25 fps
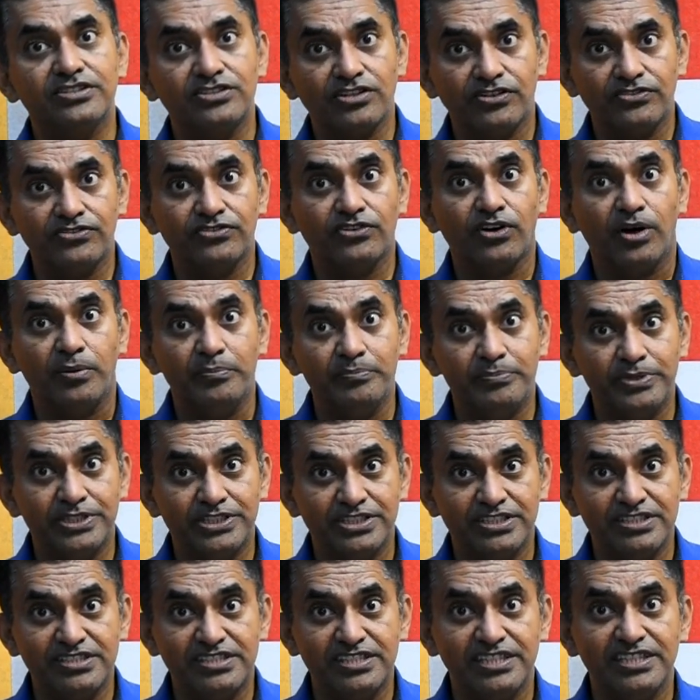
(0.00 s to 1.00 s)
of
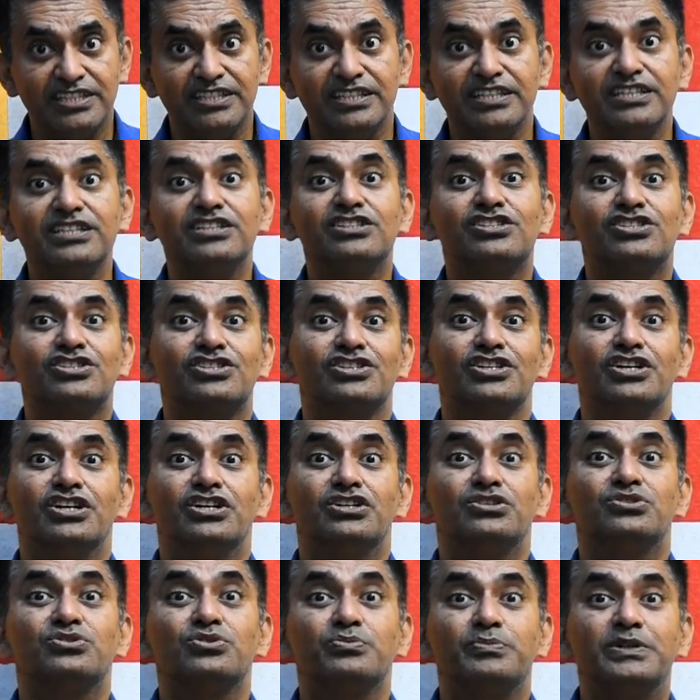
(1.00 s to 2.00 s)
competency needs
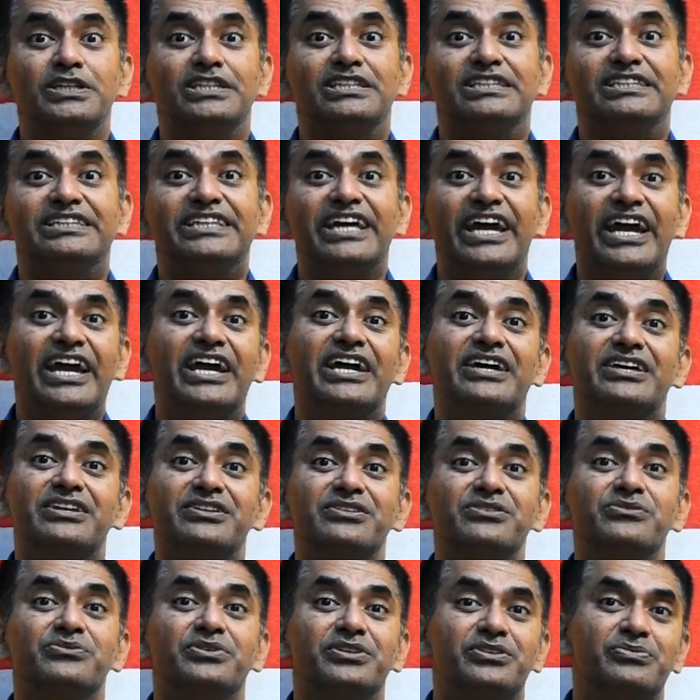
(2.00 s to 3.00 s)
to be
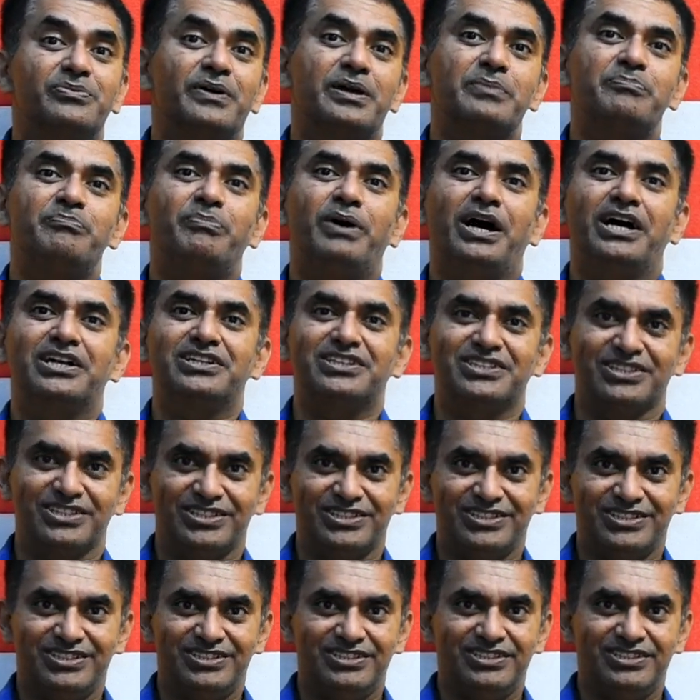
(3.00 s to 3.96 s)
there with my partner.